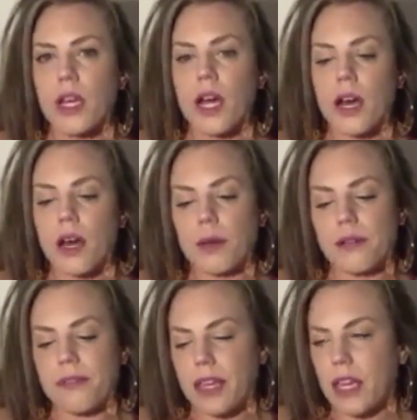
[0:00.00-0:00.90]
And
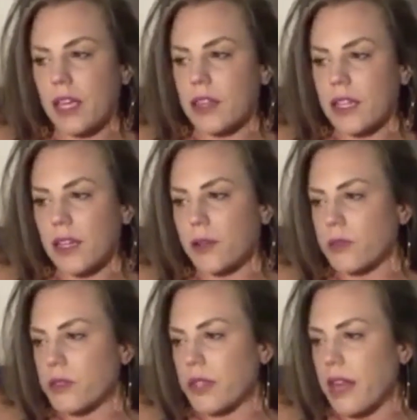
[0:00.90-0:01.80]
if I can't, then I don't
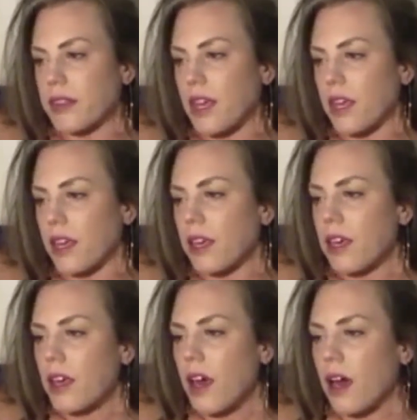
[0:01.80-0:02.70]
do that thing.
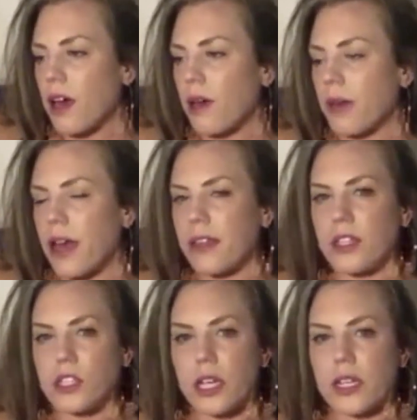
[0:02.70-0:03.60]
And
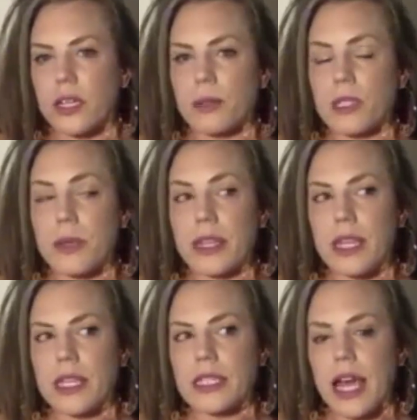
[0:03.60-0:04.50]
then juggling between
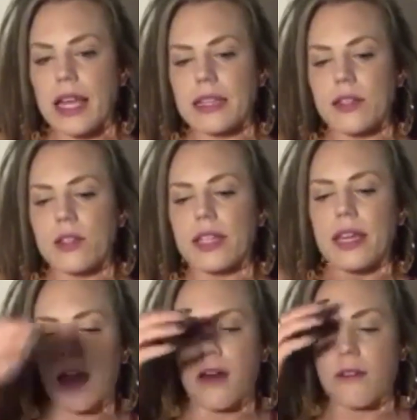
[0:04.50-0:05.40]
things, I literally
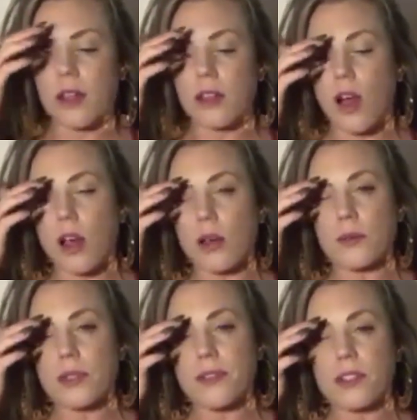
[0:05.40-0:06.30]
have
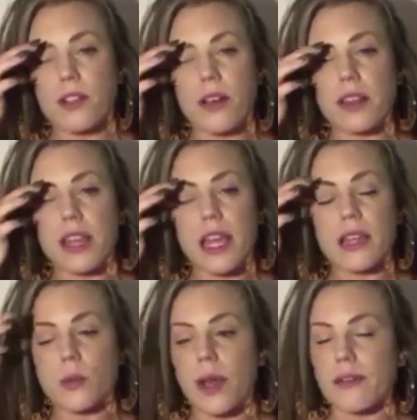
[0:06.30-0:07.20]
alarms for certain
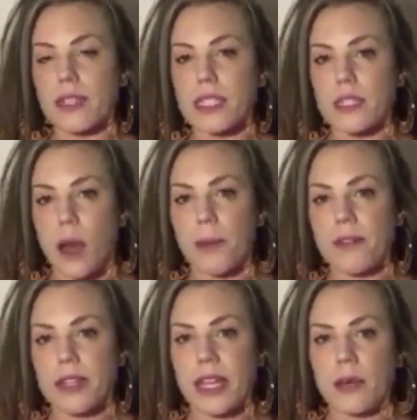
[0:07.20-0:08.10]
things where I have to stop
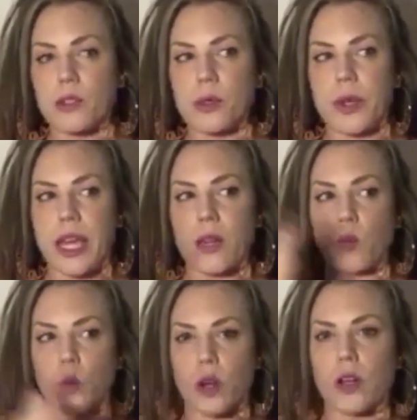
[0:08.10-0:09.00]
everything I'm doing
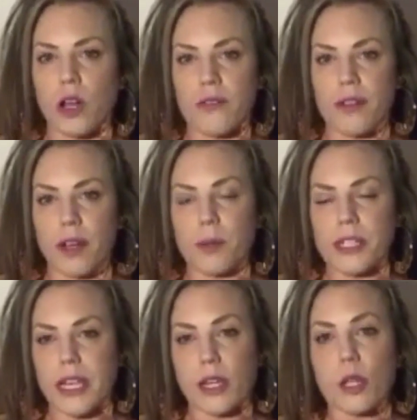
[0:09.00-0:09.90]
and work on a very
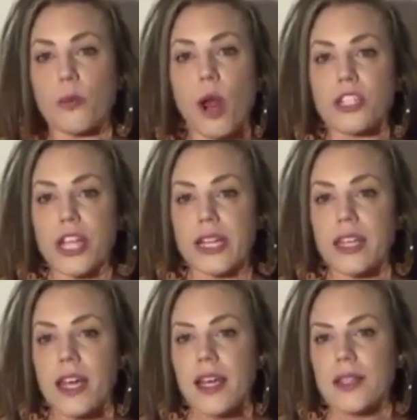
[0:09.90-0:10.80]
particular project.
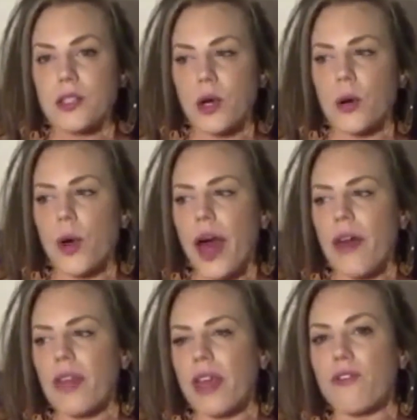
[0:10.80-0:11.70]
So,
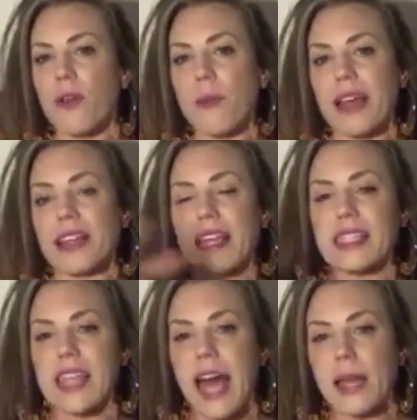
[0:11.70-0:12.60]
and then for my like
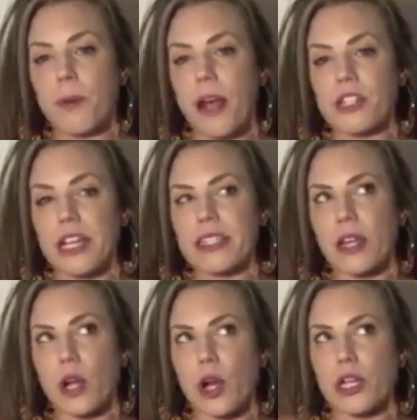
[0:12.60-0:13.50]
side projects
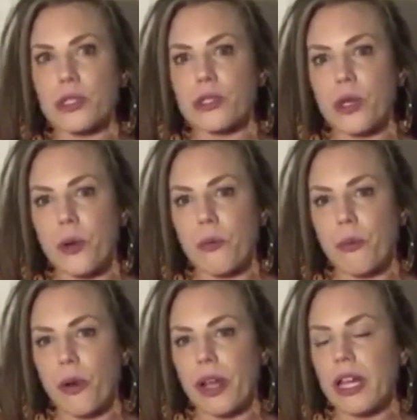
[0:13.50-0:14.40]
that aren't so
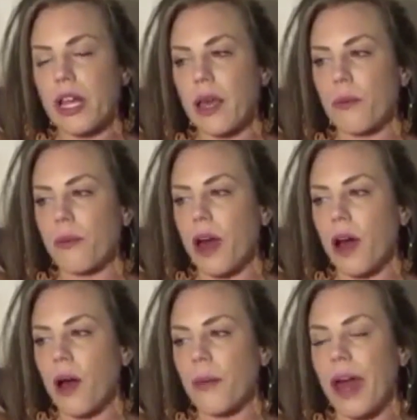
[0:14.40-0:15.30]
important, and
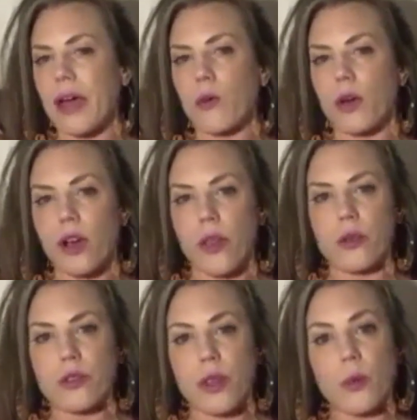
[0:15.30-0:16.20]
I work on
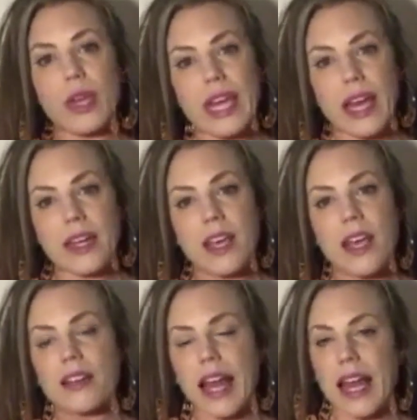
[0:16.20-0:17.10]
those on the weekend,
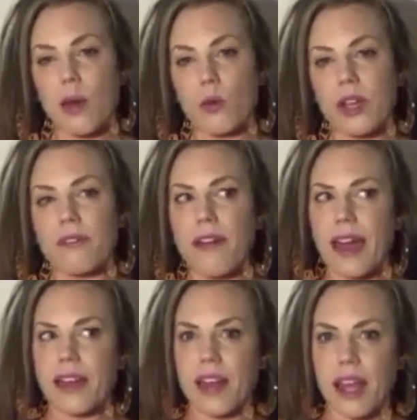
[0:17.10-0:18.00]
like I would if I
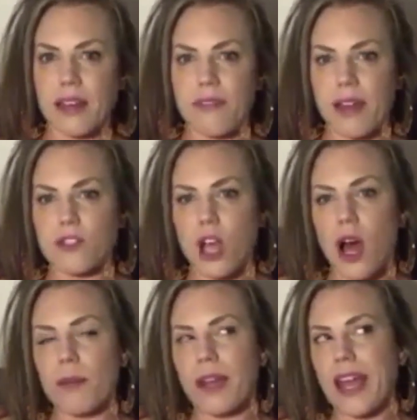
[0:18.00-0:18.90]
had a 9-to-5
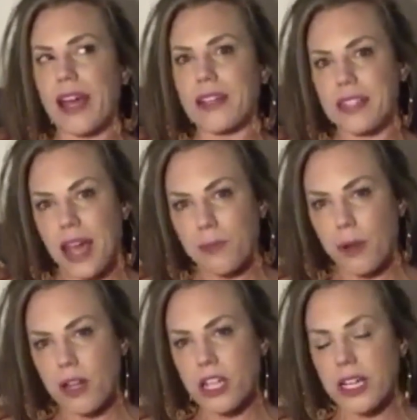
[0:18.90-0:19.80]
job and I had a side
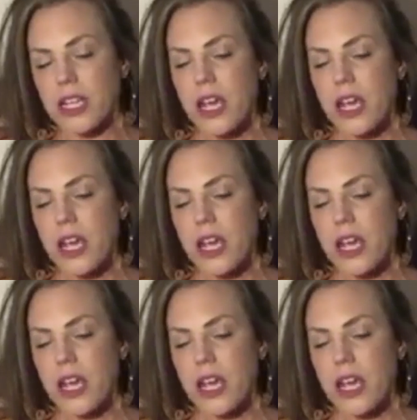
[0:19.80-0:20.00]
project.